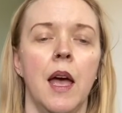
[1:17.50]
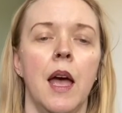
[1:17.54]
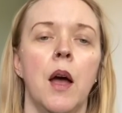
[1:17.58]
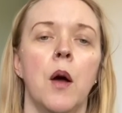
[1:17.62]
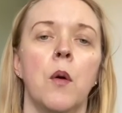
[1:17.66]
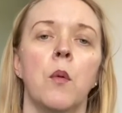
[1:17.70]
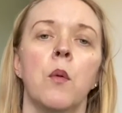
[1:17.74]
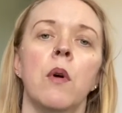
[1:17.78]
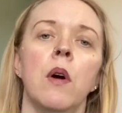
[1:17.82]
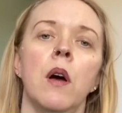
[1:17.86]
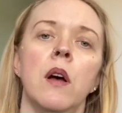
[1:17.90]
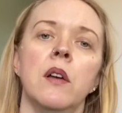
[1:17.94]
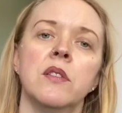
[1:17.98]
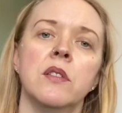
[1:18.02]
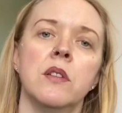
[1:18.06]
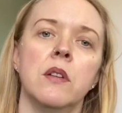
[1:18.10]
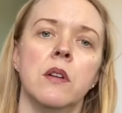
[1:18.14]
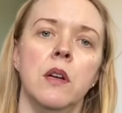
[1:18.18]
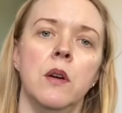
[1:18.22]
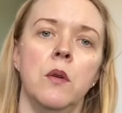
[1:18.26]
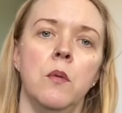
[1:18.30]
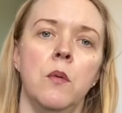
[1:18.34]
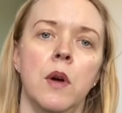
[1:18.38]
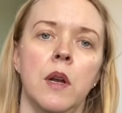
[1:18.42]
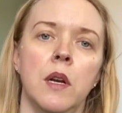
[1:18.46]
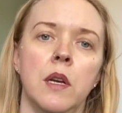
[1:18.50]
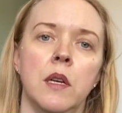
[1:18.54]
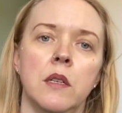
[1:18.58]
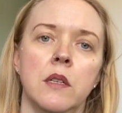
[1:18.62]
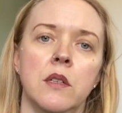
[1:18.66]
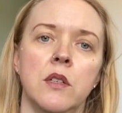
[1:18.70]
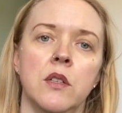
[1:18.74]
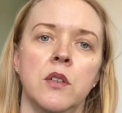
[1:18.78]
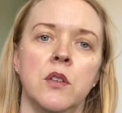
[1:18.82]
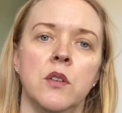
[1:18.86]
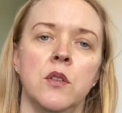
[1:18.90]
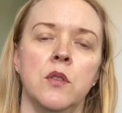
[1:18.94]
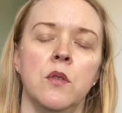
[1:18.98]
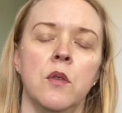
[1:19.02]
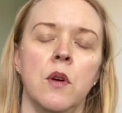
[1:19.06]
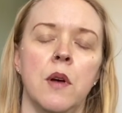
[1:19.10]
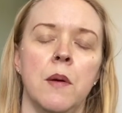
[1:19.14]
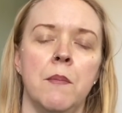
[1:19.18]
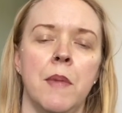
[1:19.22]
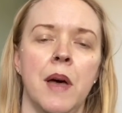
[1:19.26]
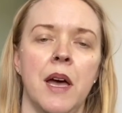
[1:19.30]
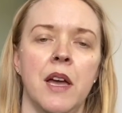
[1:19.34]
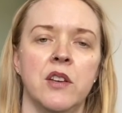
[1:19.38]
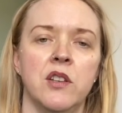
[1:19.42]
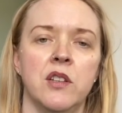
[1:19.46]
We're also going to want to
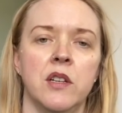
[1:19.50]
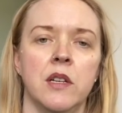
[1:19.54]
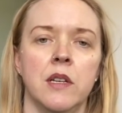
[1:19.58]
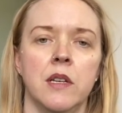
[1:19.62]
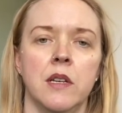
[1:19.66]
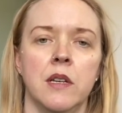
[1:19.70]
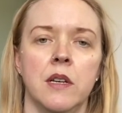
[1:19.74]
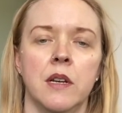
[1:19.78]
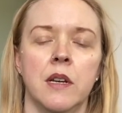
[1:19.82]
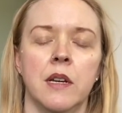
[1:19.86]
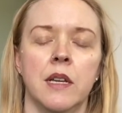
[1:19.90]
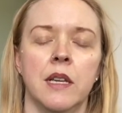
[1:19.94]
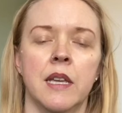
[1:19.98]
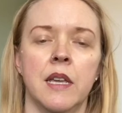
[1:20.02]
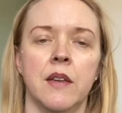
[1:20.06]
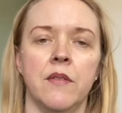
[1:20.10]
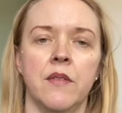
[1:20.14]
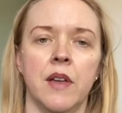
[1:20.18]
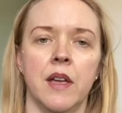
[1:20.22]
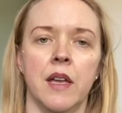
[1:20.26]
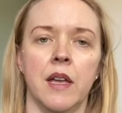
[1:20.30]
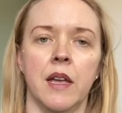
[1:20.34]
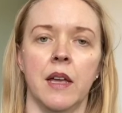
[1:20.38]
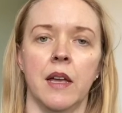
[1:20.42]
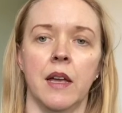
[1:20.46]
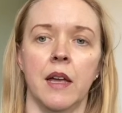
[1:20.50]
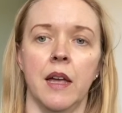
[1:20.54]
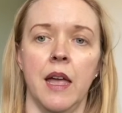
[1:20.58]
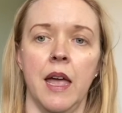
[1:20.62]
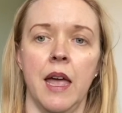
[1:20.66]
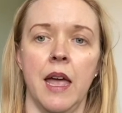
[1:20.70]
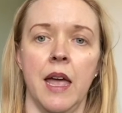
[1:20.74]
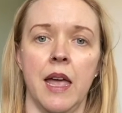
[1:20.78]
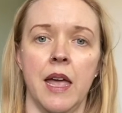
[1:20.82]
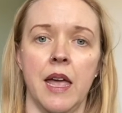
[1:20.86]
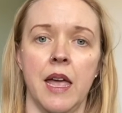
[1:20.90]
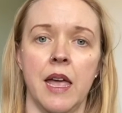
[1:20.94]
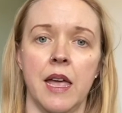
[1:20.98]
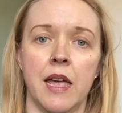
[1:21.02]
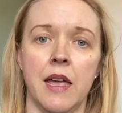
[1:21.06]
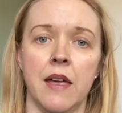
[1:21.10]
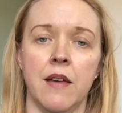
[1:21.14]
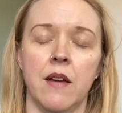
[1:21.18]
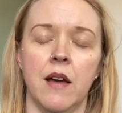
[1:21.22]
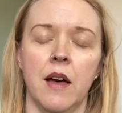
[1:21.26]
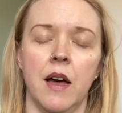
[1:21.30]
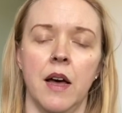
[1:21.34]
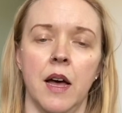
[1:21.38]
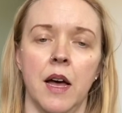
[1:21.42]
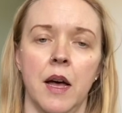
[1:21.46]
imagine giving
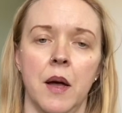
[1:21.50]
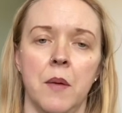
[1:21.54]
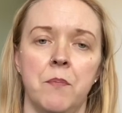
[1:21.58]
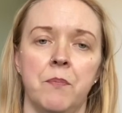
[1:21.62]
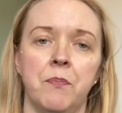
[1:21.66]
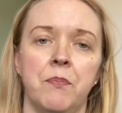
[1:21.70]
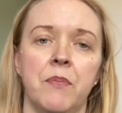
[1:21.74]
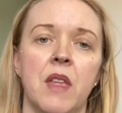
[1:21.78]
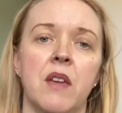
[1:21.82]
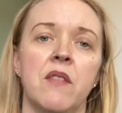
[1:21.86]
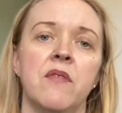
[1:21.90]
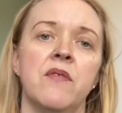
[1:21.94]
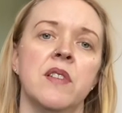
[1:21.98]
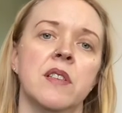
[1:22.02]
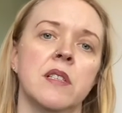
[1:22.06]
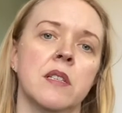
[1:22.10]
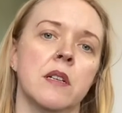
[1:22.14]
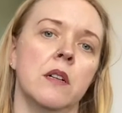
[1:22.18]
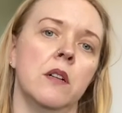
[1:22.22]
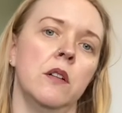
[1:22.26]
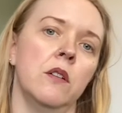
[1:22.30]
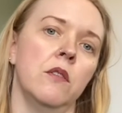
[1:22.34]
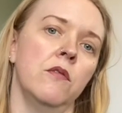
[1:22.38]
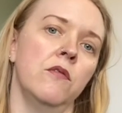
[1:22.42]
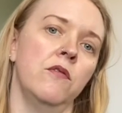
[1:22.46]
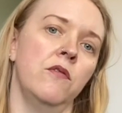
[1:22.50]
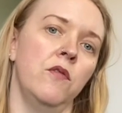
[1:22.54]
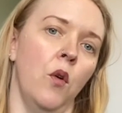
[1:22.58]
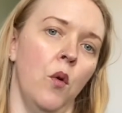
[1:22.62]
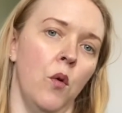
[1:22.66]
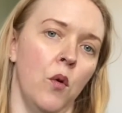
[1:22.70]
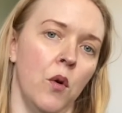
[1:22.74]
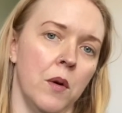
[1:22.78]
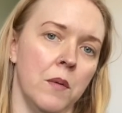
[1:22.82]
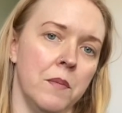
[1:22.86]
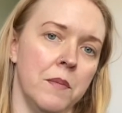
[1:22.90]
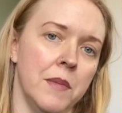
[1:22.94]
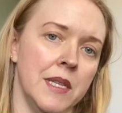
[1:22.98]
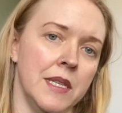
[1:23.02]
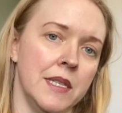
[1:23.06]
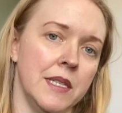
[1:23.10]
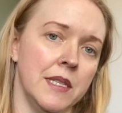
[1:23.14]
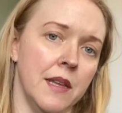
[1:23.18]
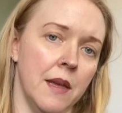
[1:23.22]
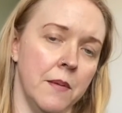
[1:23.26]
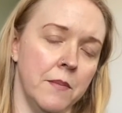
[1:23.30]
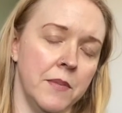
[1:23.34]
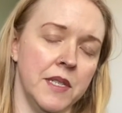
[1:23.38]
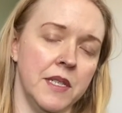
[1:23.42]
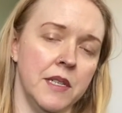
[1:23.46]
a um, physical form and
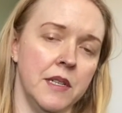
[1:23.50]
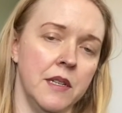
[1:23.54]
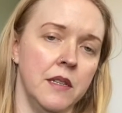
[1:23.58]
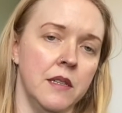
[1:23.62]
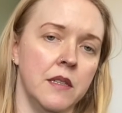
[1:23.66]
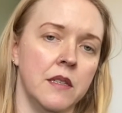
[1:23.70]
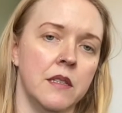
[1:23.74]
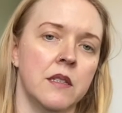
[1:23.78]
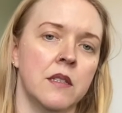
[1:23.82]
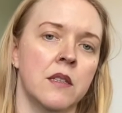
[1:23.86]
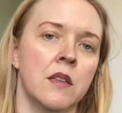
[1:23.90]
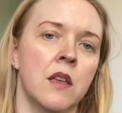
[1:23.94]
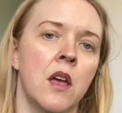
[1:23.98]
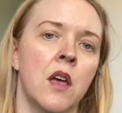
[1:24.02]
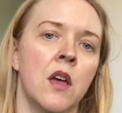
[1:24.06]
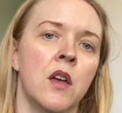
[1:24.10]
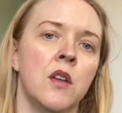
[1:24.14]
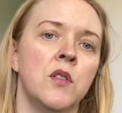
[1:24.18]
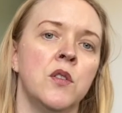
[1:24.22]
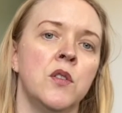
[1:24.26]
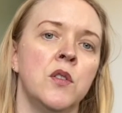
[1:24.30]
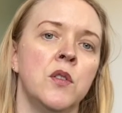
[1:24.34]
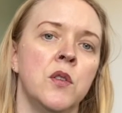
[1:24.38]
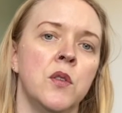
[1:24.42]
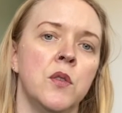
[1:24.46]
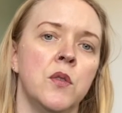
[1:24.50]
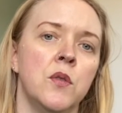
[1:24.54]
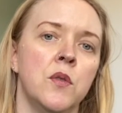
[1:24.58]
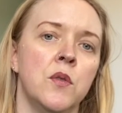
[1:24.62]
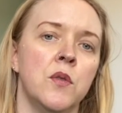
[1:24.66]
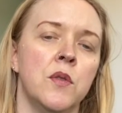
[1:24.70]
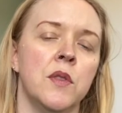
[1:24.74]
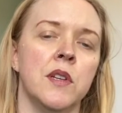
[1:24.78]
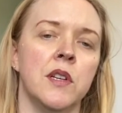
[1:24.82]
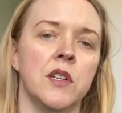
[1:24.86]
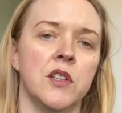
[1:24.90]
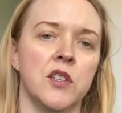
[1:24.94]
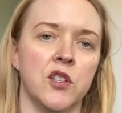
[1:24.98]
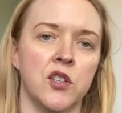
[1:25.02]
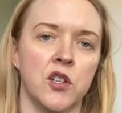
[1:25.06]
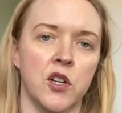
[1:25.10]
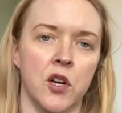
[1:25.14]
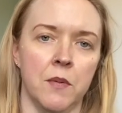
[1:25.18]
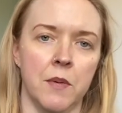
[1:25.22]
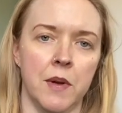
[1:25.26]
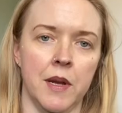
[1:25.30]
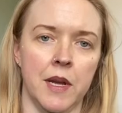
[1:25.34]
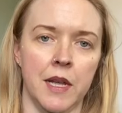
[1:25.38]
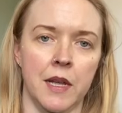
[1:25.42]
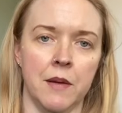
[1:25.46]
substance to the
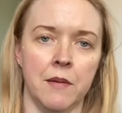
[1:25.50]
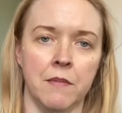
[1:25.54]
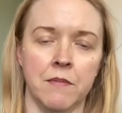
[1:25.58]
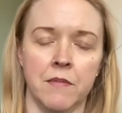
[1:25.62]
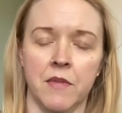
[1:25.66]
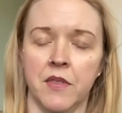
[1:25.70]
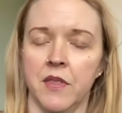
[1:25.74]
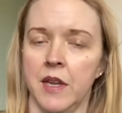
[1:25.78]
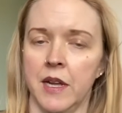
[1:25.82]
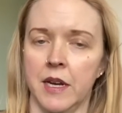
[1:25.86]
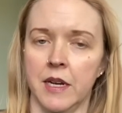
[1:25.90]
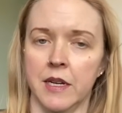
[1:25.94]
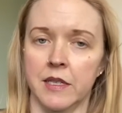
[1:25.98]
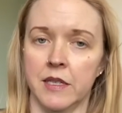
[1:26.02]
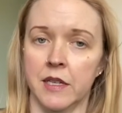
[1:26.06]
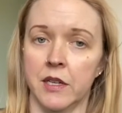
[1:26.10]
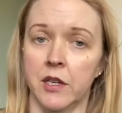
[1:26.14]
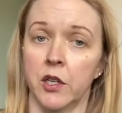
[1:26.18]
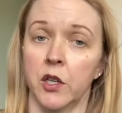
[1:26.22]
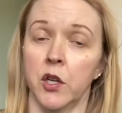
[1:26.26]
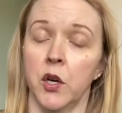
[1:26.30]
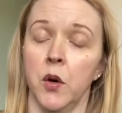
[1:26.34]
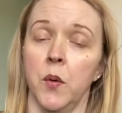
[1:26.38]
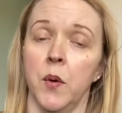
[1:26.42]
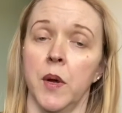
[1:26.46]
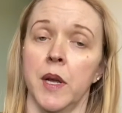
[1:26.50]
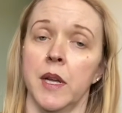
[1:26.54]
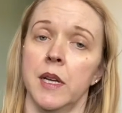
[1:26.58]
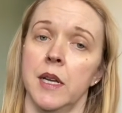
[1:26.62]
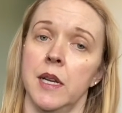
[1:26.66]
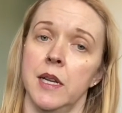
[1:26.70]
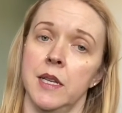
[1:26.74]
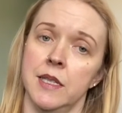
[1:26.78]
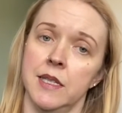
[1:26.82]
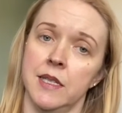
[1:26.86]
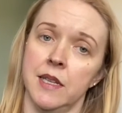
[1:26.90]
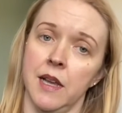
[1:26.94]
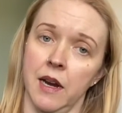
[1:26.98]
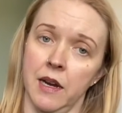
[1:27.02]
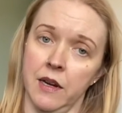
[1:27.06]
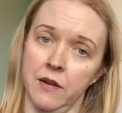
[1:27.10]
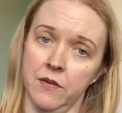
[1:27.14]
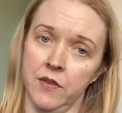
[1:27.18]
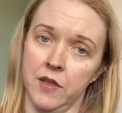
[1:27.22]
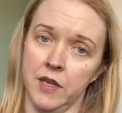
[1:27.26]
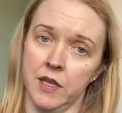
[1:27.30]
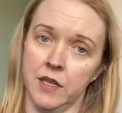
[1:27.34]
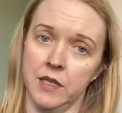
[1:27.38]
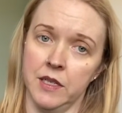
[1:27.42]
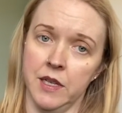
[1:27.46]
disturbing things that are going inside of
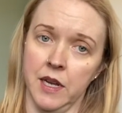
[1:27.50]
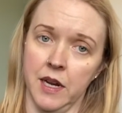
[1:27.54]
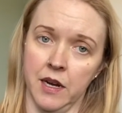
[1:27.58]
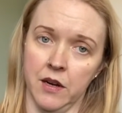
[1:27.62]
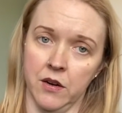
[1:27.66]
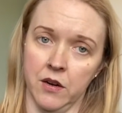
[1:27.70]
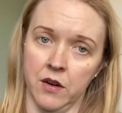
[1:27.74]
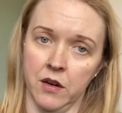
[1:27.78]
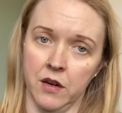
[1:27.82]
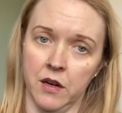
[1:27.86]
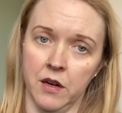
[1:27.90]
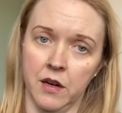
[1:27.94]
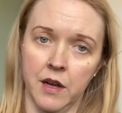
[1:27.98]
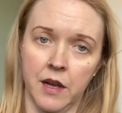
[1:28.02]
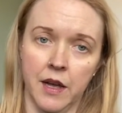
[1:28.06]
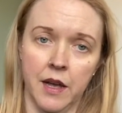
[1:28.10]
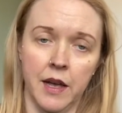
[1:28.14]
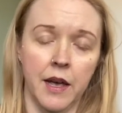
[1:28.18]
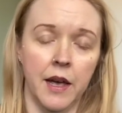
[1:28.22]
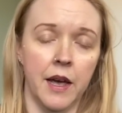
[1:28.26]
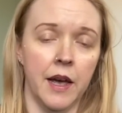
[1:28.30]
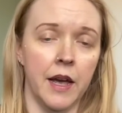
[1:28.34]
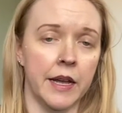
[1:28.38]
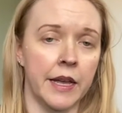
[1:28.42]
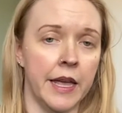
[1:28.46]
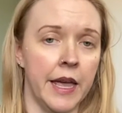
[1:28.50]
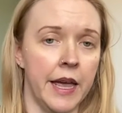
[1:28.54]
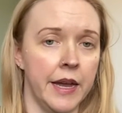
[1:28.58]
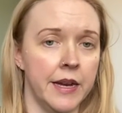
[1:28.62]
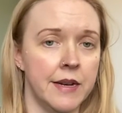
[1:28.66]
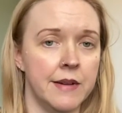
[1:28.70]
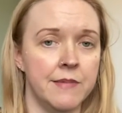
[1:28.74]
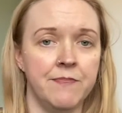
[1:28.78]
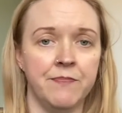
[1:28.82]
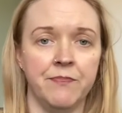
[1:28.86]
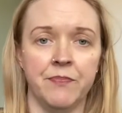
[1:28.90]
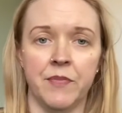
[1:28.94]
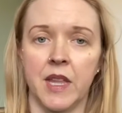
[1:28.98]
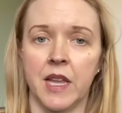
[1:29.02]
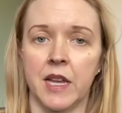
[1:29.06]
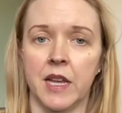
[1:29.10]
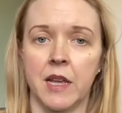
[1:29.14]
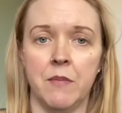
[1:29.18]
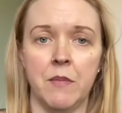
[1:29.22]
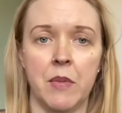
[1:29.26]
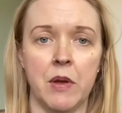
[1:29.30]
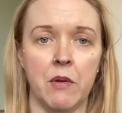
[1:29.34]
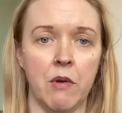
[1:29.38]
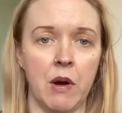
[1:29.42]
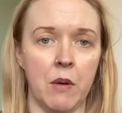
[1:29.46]
the container. Again, it can
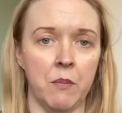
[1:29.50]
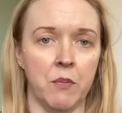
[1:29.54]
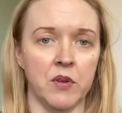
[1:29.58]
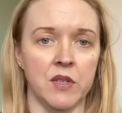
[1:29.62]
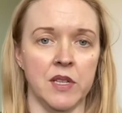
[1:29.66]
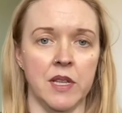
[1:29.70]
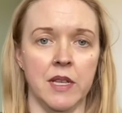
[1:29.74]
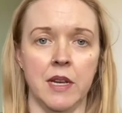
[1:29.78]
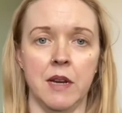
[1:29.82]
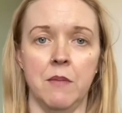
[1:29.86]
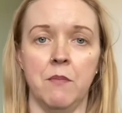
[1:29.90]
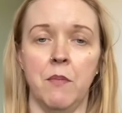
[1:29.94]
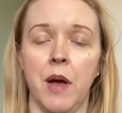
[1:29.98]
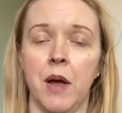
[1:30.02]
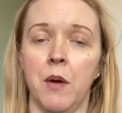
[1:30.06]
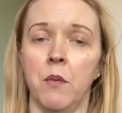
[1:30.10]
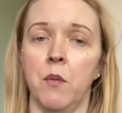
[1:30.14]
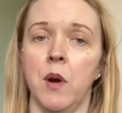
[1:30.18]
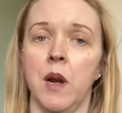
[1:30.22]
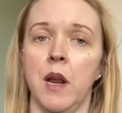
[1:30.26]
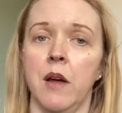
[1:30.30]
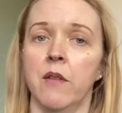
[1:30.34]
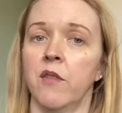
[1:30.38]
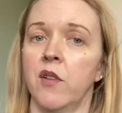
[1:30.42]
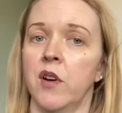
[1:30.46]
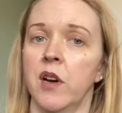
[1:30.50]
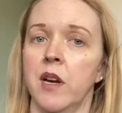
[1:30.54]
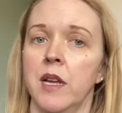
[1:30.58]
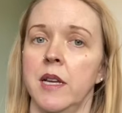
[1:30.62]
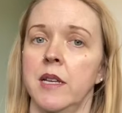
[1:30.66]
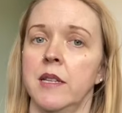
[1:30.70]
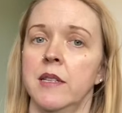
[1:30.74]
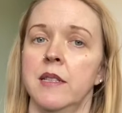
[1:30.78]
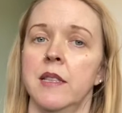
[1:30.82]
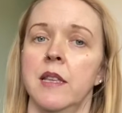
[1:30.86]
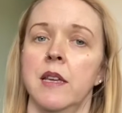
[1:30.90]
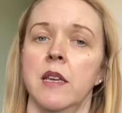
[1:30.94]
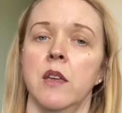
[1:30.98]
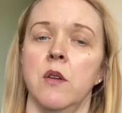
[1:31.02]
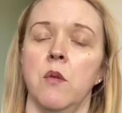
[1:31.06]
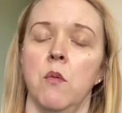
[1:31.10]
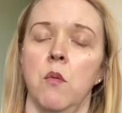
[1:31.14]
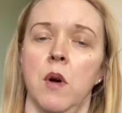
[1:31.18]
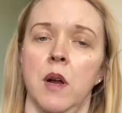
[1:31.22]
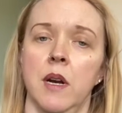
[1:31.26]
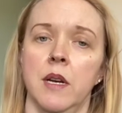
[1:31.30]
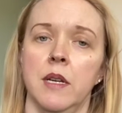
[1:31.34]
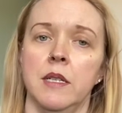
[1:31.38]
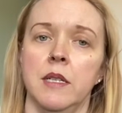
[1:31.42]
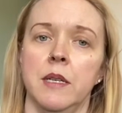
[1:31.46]
be represented by whatever it is that you
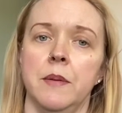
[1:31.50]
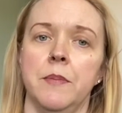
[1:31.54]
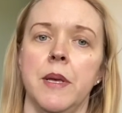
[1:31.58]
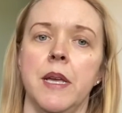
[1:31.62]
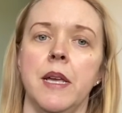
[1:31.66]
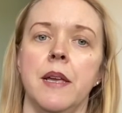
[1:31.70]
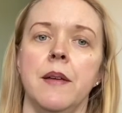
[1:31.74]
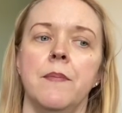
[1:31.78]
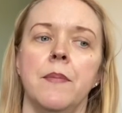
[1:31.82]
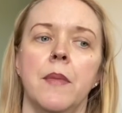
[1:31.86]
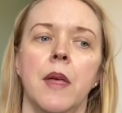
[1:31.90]
want it to be,